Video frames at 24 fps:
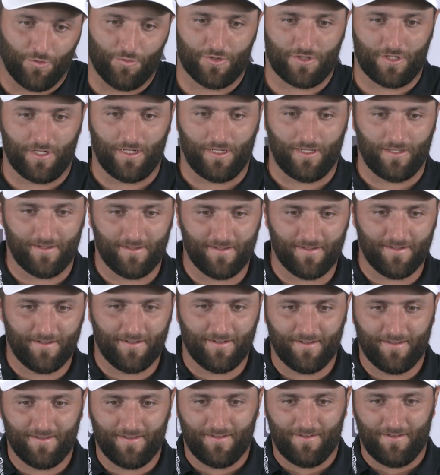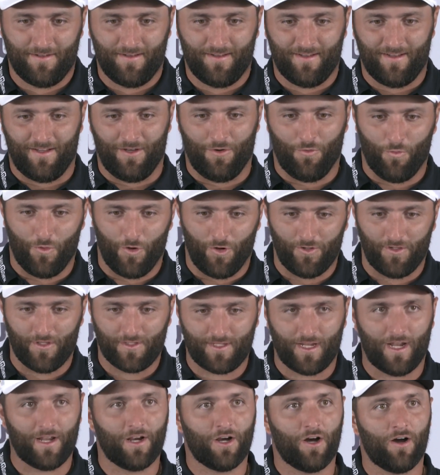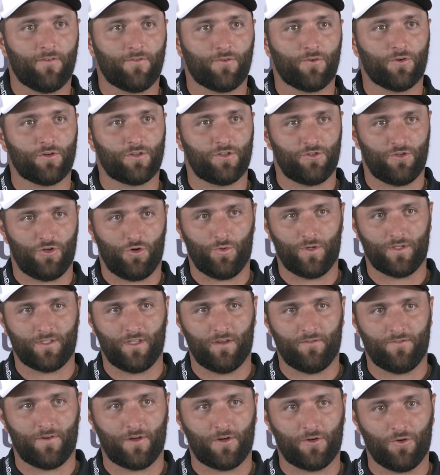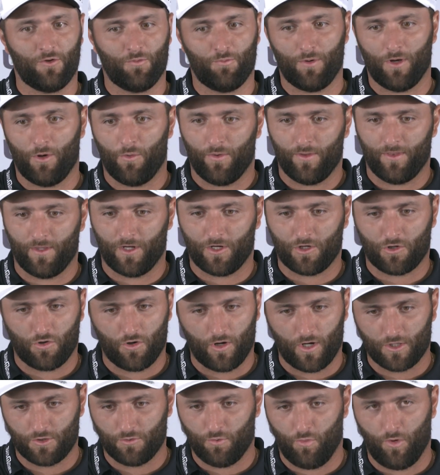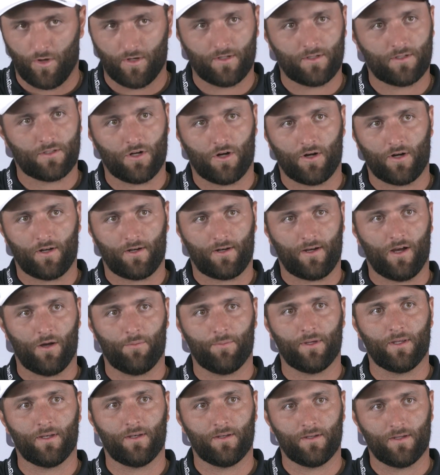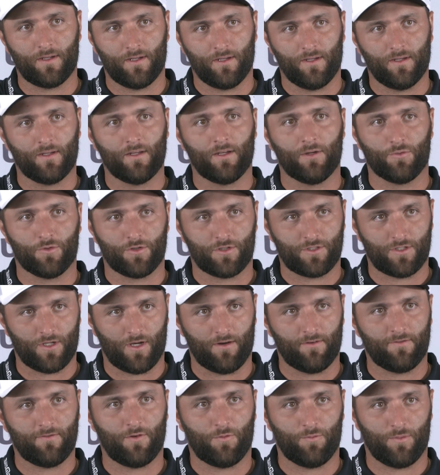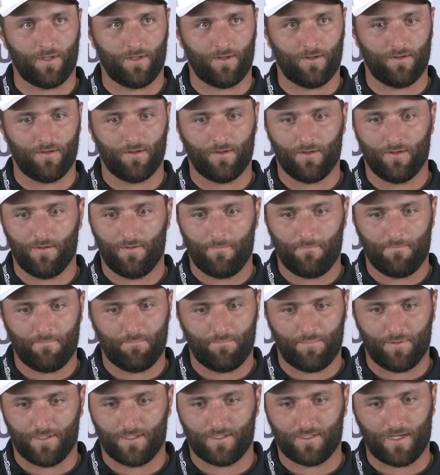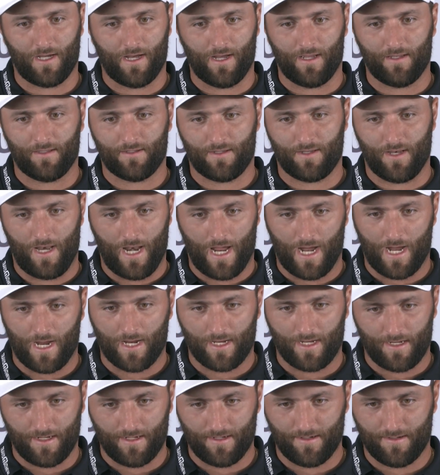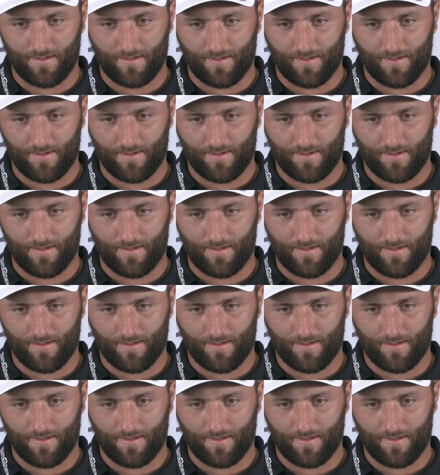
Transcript: obviously, a well-designed golf course is always difficult, but when the winds started coming, it, it was tough. I mean, besides nine,